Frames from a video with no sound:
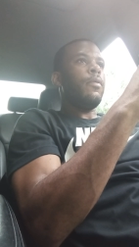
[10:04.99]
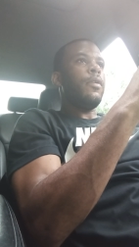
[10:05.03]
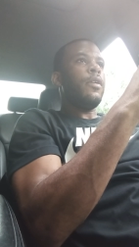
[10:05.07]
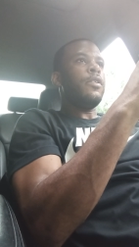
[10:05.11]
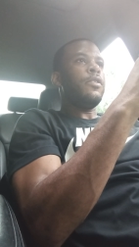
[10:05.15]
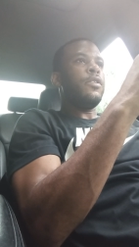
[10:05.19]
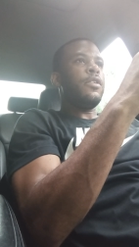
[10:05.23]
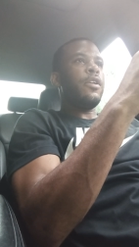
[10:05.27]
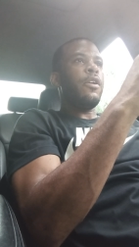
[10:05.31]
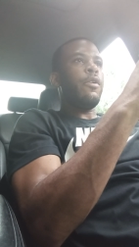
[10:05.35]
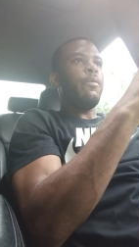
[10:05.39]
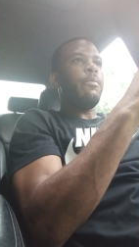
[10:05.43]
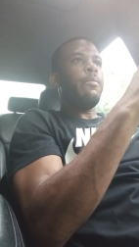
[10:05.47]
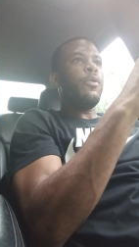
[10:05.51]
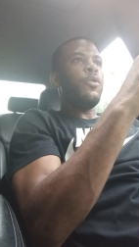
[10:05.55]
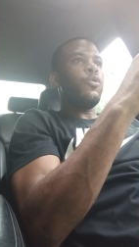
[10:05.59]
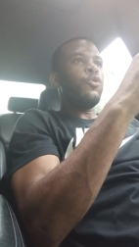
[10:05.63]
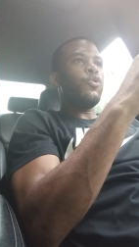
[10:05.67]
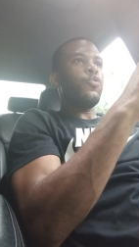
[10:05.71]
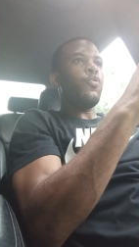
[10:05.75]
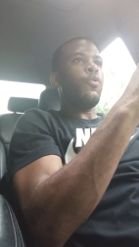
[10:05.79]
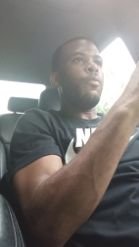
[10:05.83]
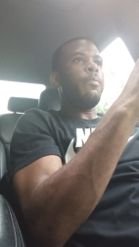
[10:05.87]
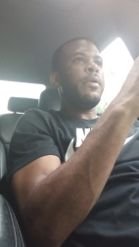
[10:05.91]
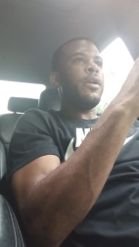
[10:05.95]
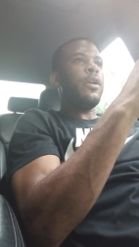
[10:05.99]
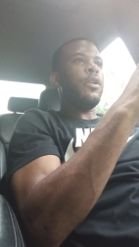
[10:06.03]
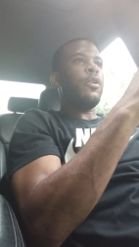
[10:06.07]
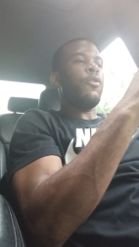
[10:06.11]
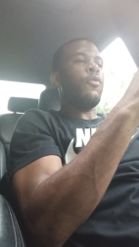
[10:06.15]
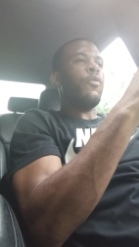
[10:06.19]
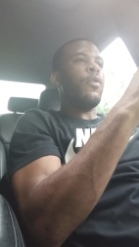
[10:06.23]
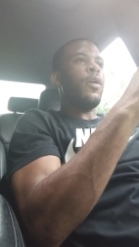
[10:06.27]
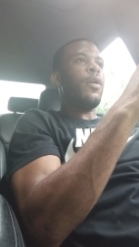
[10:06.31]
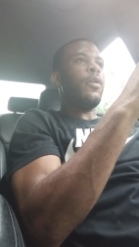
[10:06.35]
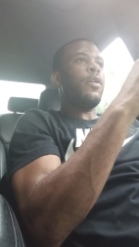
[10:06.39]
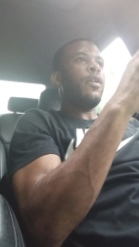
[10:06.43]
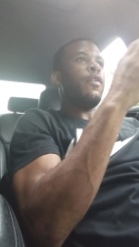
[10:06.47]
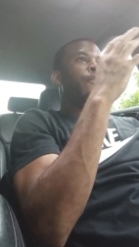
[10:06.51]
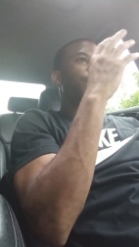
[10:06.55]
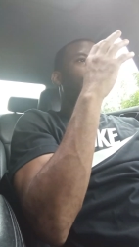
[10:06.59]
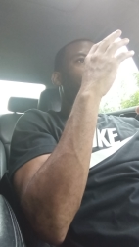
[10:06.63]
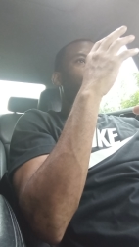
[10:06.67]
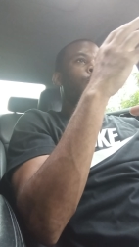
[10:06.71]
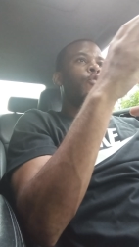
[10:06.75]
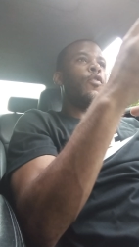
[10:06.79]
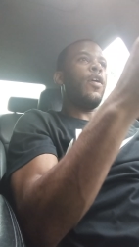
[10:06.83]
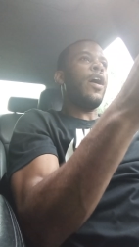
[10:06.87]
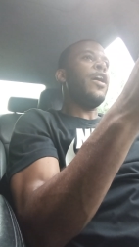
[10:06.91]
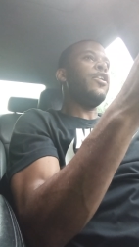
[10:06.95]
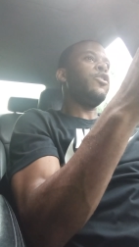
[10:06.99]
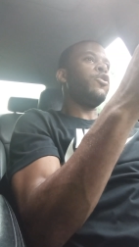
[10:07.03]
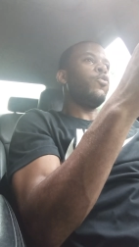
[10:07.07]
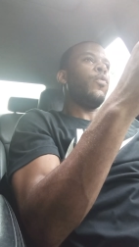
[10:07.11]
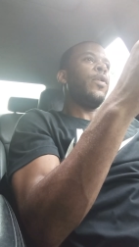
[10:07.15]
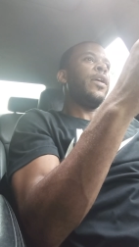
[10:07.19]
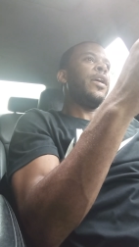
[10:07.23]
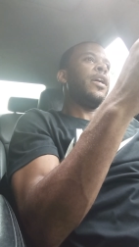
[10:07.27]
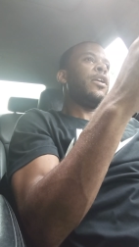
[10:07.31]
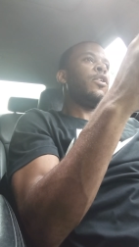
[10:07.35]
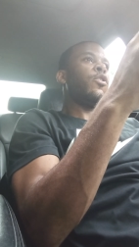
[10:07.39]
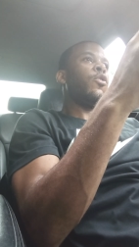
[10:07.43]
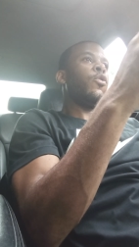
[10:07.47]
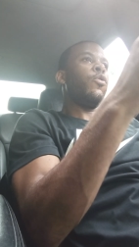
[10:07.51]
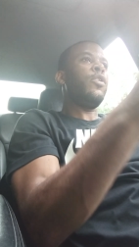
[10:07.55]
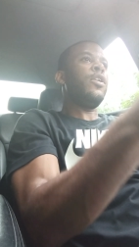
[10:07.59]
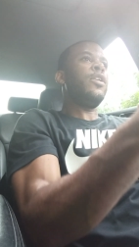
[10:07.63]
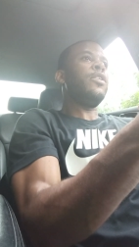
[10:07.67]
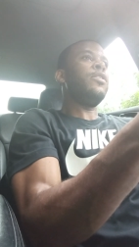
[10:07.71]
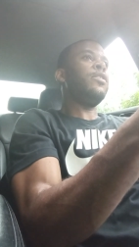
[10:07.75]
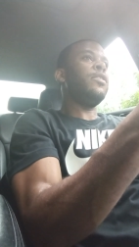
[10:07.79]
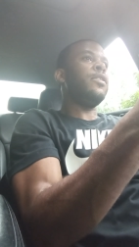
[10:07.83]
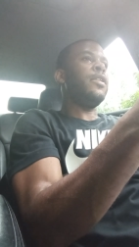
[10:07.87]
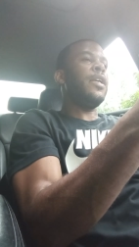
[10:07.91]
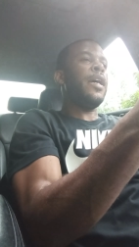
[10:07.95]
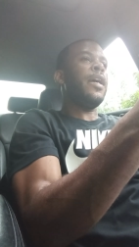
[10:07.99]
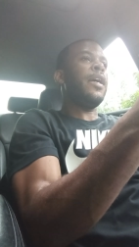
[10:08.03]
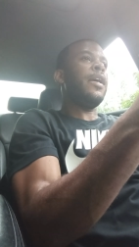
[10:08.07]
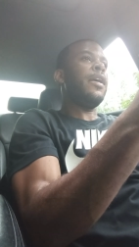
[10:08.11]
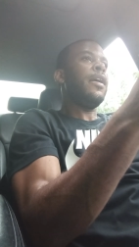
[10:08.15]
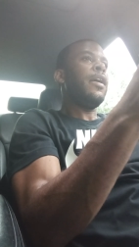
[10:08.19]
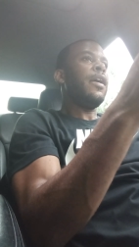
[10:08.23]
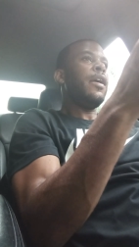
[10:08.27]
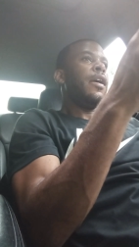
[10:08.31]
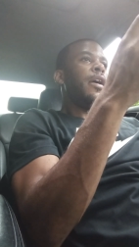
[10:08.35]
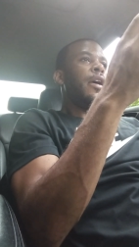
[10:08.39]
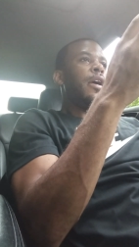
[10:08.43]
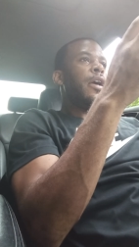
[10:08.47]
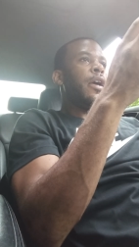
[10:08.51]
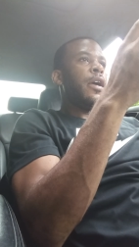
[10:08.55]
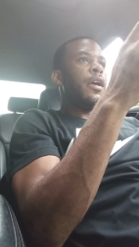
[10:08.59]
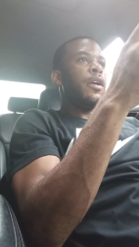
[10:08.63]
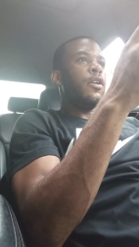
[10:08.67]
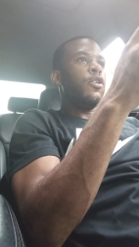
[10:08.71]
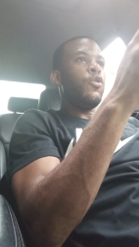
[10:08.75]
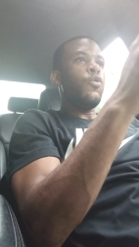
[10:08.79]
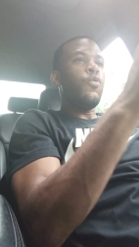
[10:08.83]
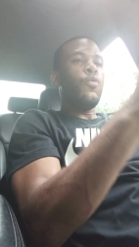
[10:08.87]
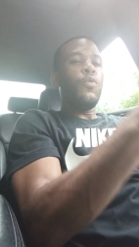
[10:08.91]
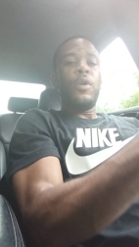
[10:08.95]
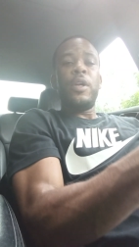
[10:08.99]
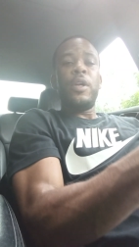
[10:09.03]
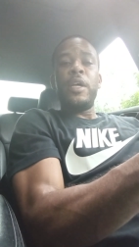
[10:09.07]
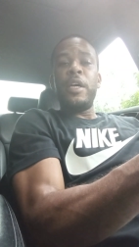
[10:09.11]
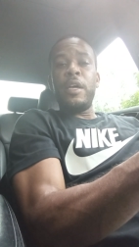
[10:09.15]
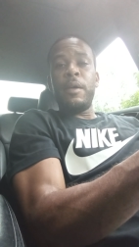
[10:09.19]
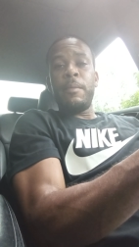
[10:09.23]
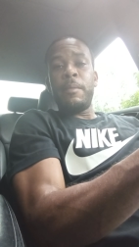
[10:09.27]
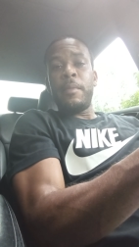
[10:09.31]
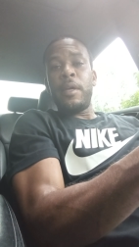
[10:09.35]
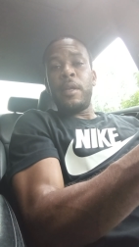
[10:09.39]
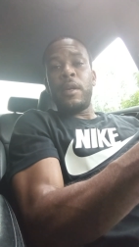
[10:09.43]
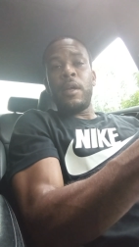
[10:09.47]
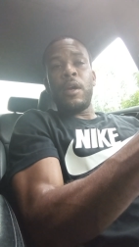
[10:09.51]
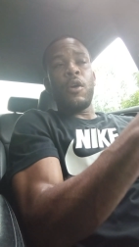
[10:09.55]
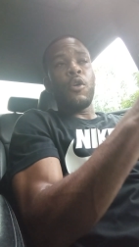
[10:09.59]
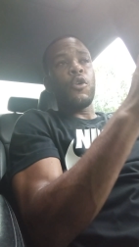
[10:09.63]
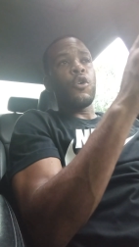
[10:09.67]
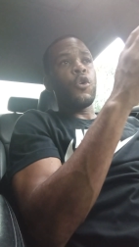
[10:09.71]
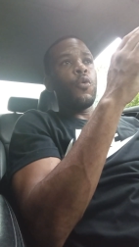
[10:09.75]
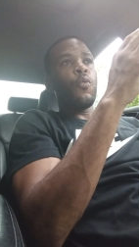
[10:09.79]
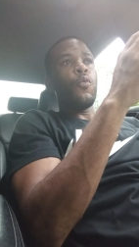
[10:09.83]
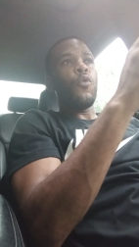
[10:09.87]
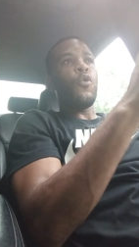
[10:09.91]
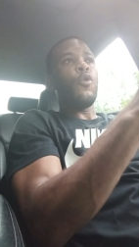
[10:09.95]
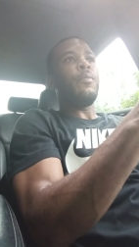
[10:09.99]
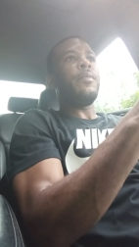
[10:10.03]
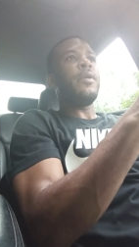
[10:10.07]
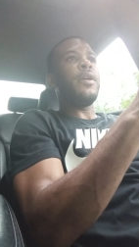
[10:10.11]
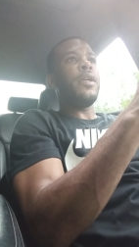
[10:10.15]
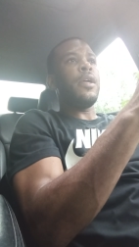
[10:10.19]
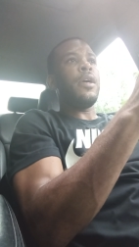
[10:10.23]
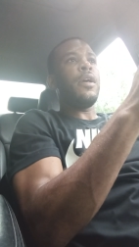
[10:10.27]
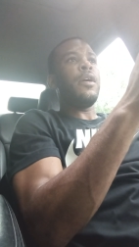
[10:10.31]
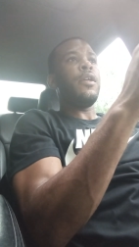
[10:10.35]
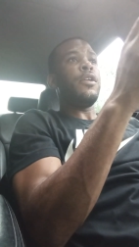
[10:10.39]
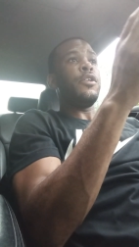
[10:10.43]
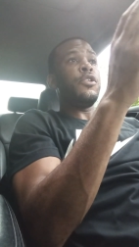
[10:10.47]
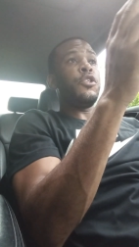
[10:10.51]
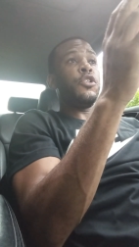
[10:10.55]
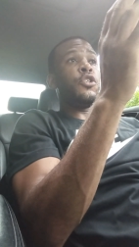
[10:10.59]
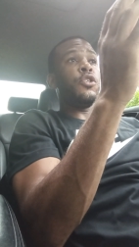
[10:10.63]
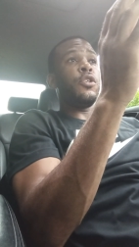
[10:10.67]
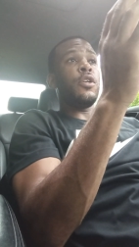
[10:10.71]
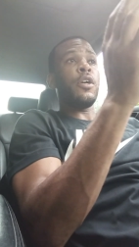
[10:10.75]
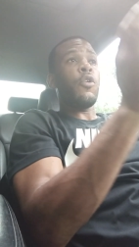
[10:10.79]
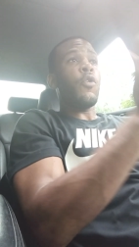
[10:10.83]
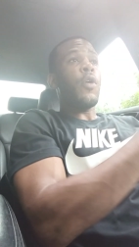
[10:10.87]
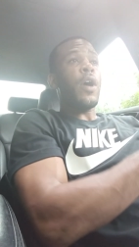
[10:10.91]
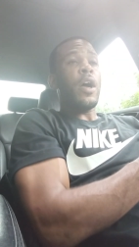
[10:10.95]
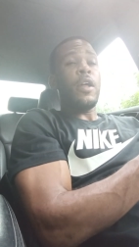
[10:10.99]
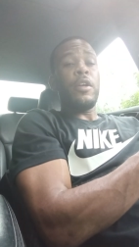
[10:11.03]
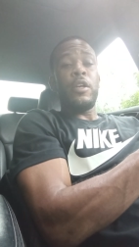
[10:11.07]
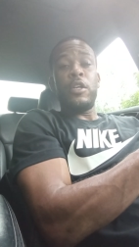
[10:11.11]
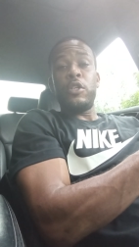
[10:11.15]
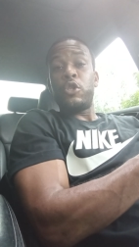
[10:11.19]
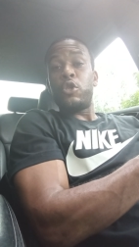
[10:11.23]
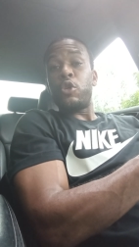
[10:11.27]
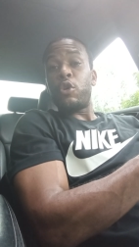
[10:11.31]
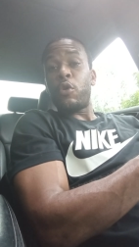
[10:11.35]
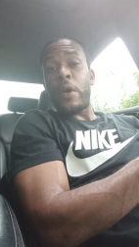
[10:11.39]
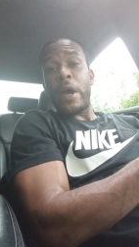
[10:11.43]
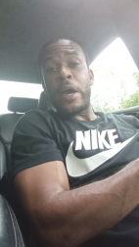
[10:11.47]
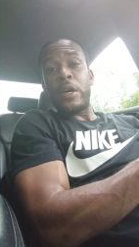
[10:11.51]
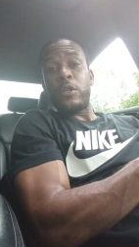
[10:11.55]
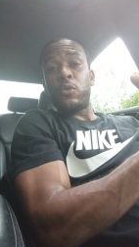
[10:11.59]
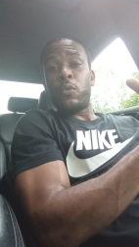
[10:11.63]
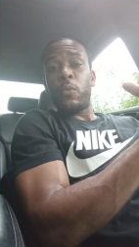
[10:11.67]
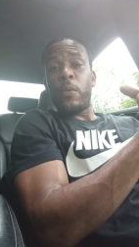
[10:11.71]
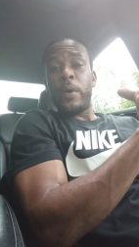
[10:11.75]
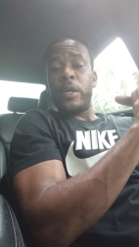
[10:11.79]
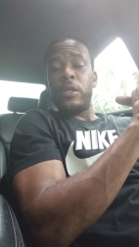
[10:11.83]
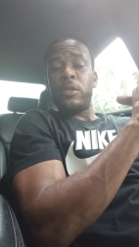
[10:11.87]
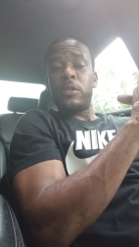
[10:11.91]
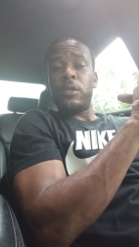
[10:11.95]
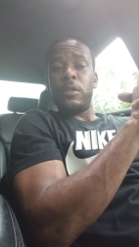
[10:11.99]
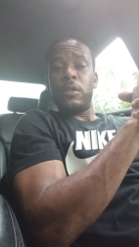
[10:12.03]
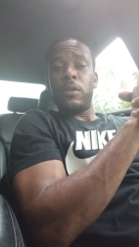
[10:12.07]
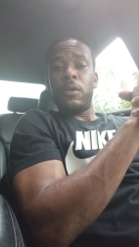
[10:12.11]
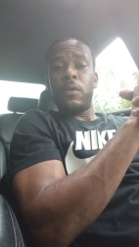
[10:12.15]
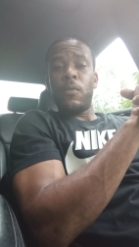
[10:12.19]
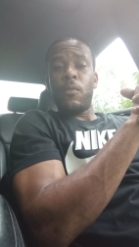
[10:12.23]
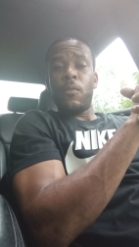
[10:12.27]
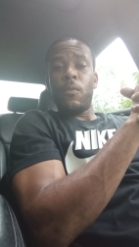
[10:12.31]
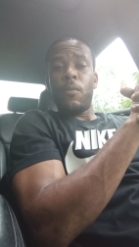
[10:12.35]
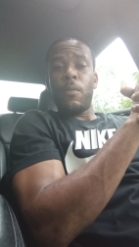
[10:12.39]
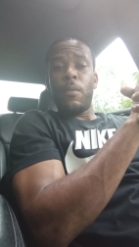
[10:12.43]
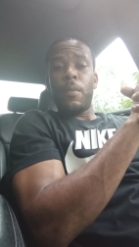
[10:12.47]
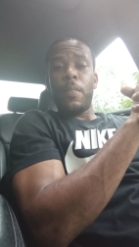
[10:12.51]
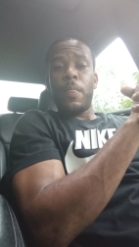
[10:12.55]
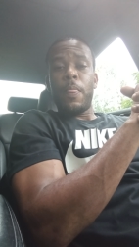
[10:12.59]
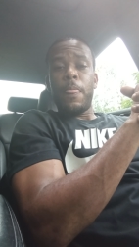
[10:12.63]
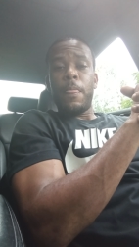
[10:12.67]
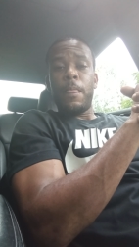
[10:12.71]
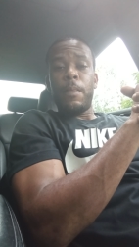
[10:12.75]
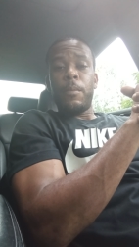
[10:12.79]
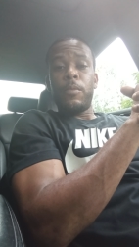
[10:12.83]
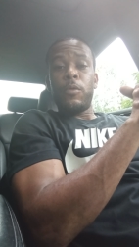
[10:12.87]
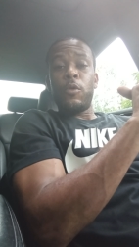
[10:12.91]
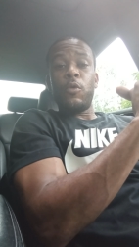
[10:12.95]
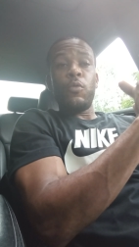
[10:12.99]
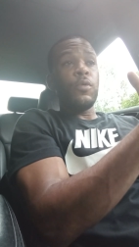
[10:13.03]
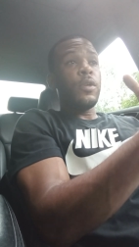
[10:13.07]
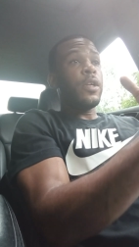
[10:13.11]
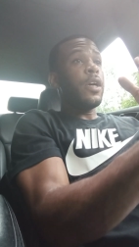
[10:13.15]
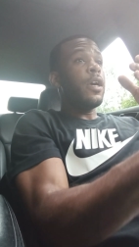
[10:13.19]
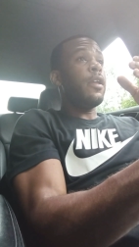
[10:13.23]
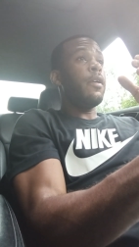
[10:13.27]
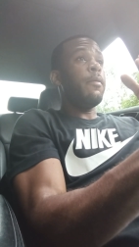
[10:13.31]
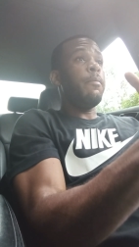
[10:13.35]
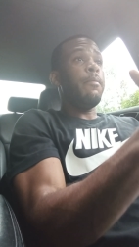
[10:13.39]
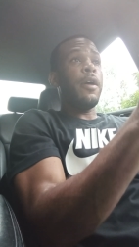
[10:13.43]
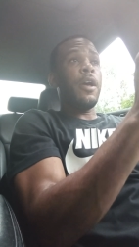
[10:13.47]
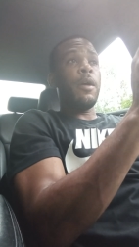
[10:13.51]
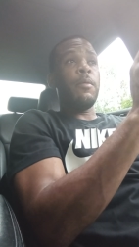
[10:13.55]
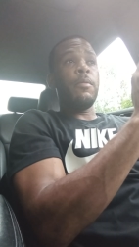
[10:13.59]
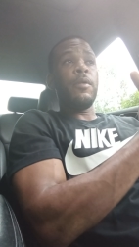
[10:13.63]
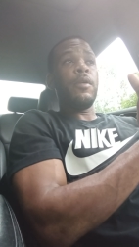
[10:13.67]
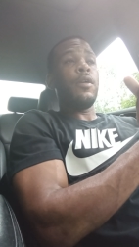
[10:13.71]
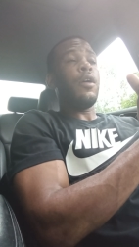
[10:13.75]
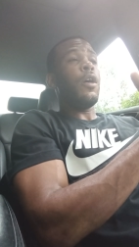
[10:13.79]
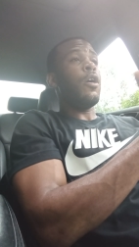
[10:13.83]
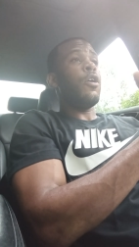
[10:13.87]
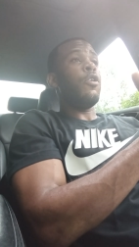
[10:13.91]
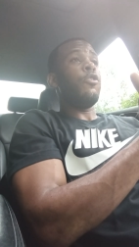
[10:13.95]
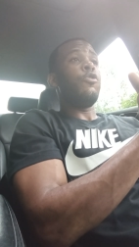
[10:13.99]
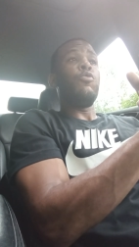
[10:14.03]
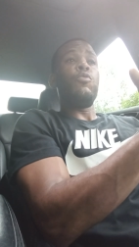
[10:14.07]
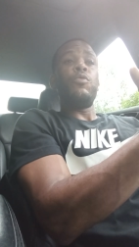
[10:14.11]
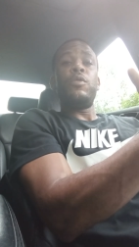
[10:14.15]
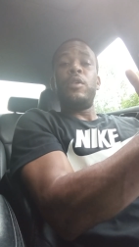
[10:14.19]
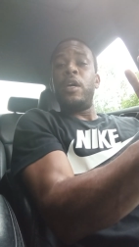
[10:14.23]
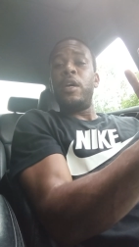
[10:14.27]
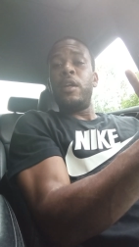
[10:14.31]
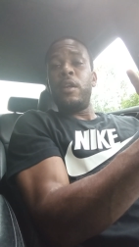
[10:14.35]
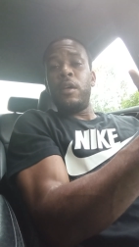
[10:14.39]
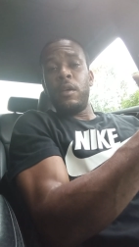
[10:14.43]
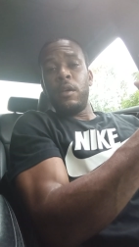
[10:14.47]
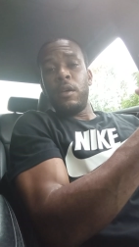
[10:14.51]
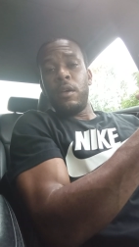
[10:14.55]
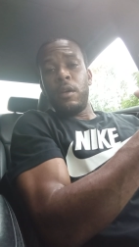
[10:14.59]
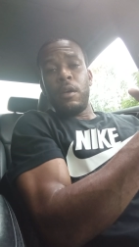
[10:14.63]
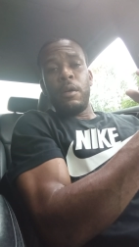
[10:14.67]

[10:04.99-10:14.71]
Is there a mutual meeting ground? If you graduating on this day and you need me there or you want me there, this is your graduation. You did it, baby girl. You did it.